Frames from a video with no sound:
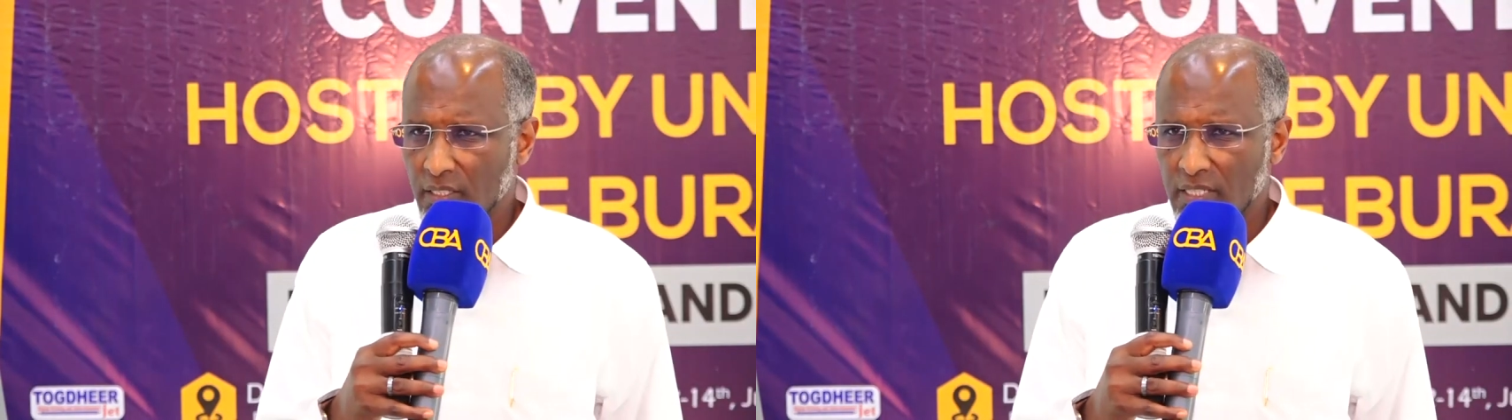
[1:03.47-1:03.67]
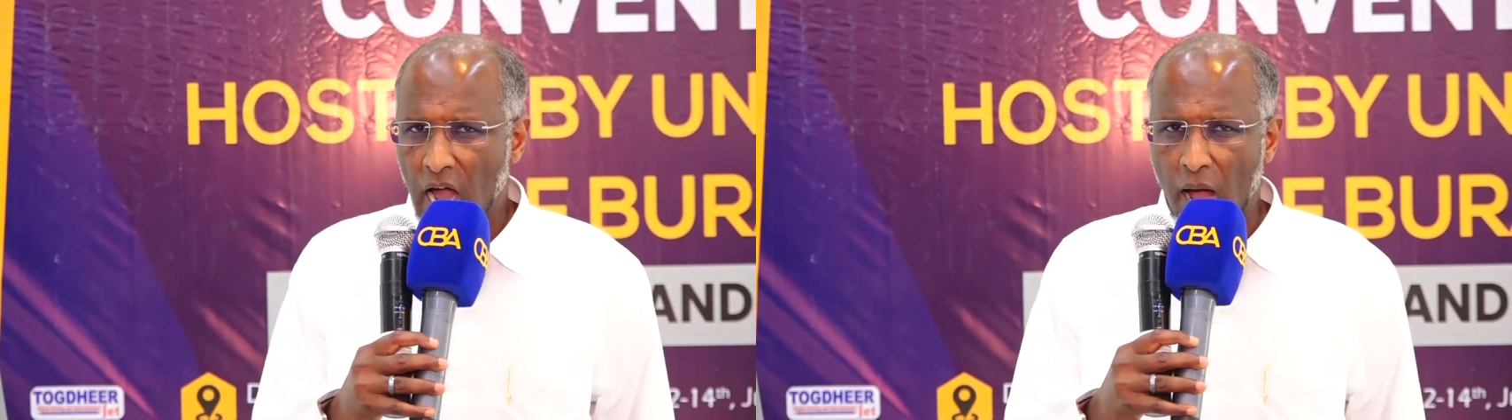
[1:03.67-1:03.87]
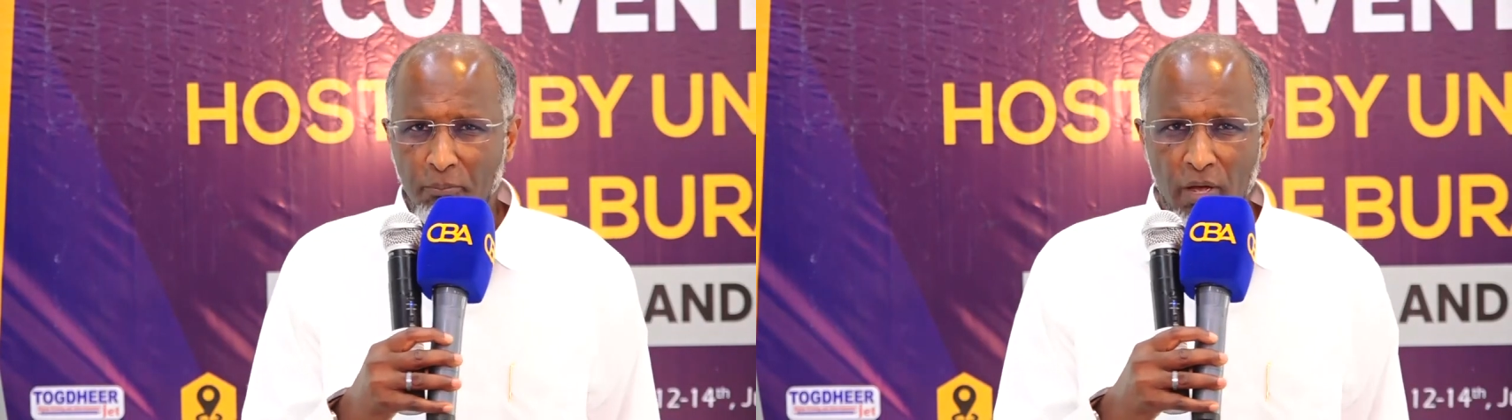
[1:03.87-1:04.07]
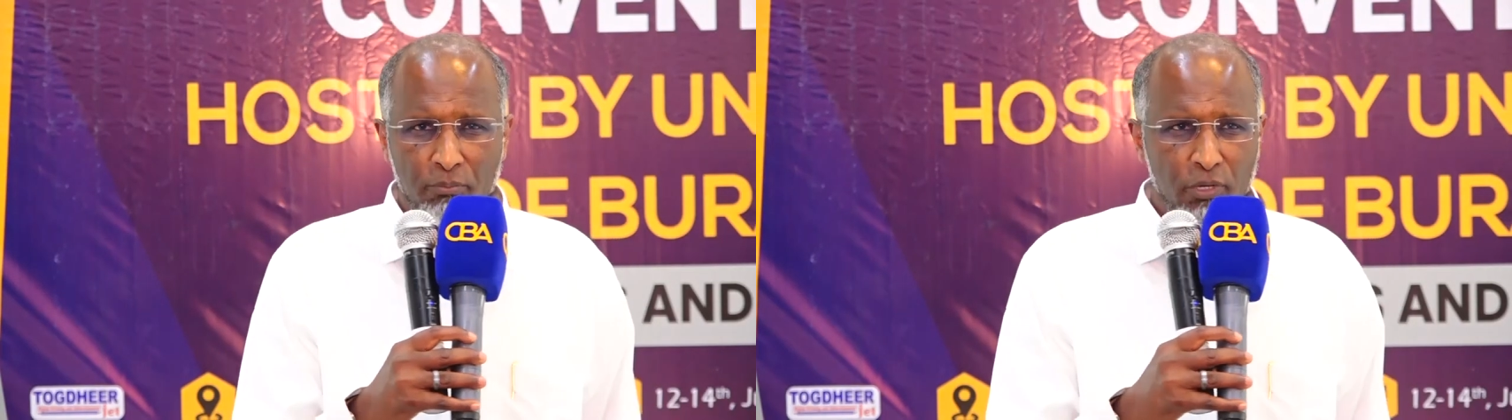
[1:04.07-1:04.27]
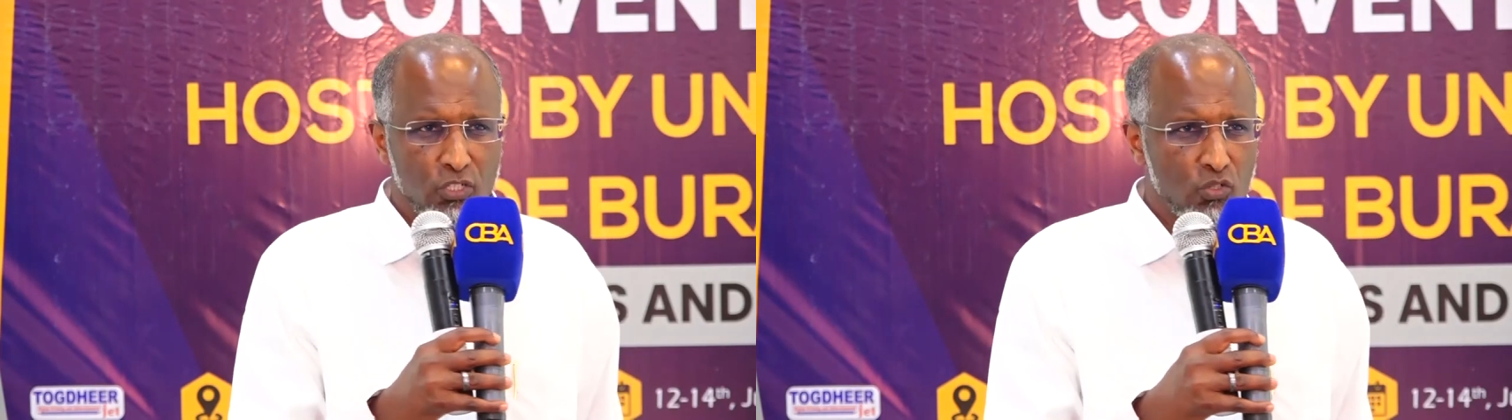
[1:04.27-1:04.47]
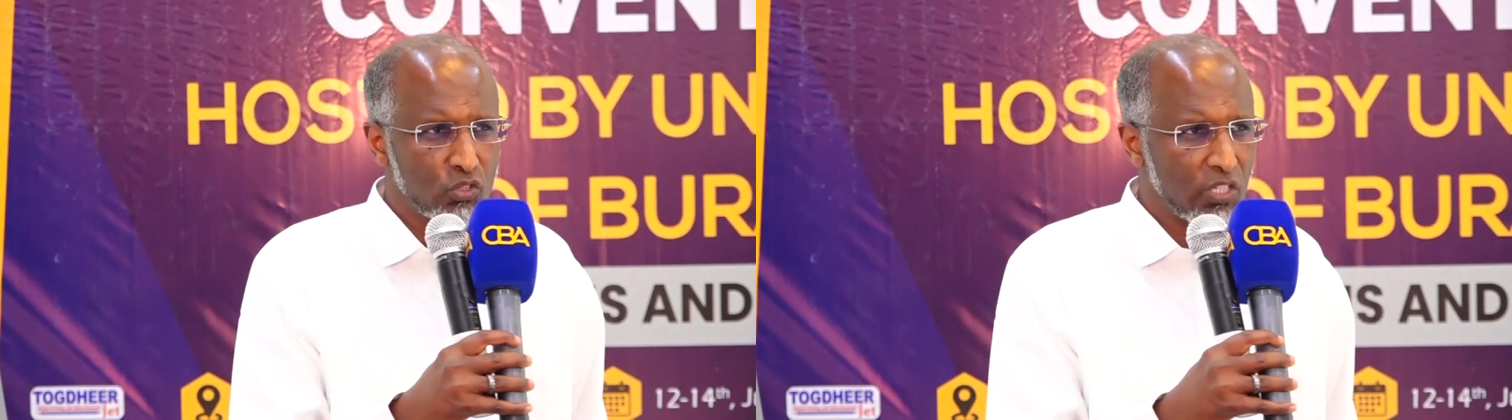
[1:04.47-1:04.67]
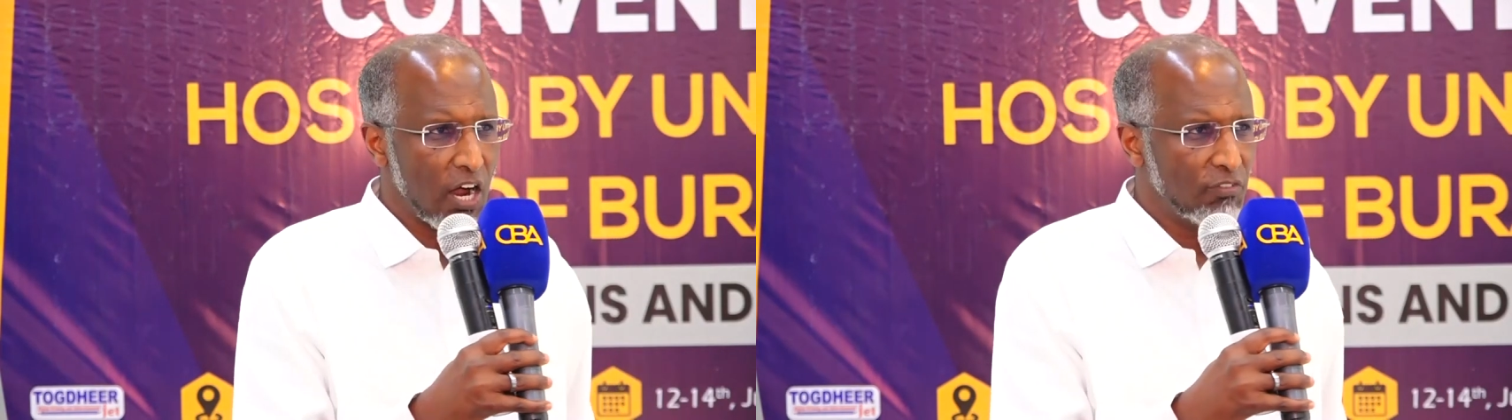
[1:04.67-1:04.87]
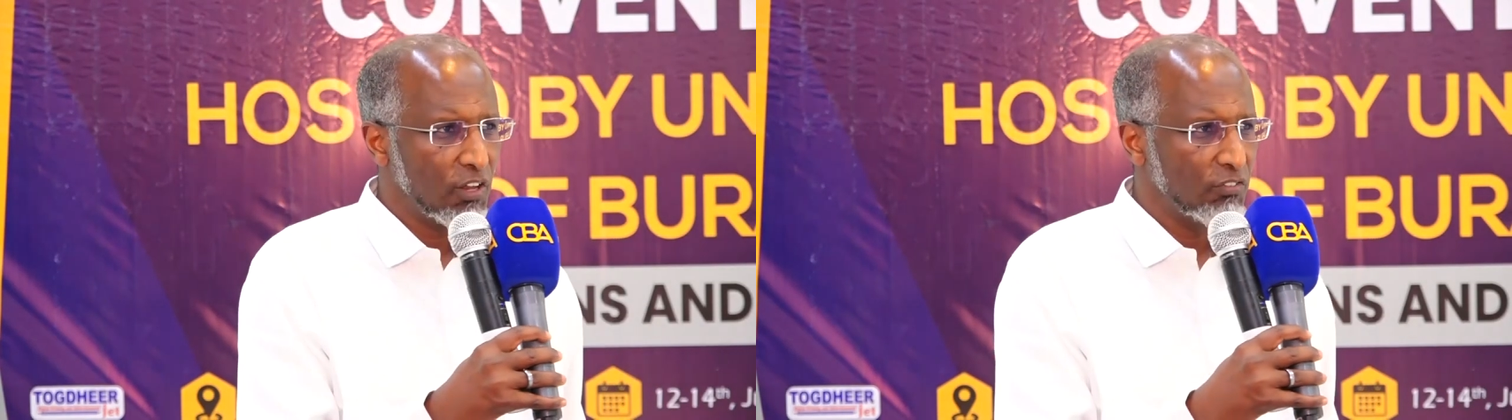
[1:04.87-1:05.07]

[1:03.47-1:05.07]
Saham members who travel